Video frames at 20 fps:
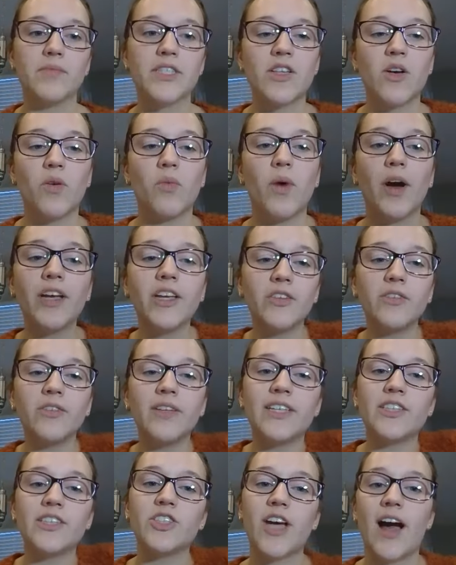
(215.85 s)
So, what
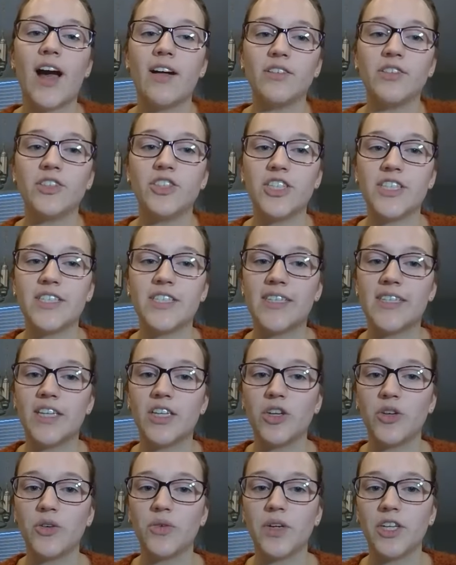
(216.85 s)
unique challenges did
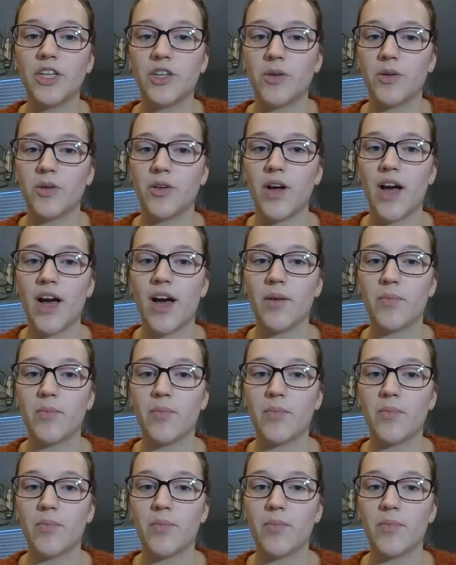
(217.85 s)
you and your